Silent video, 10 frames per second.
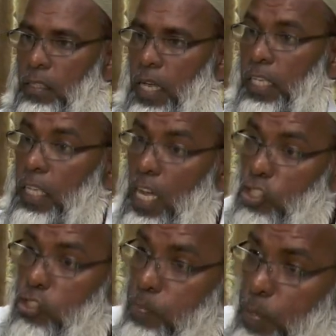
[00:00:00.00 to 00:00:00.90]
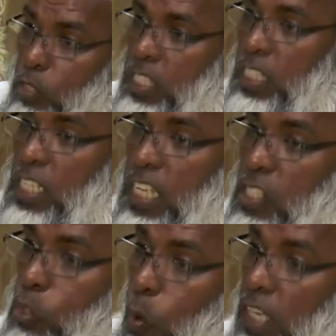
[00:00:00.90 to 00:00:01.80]
It contributed to
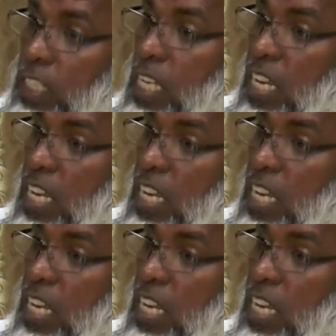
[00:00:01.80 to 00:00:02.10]
this quality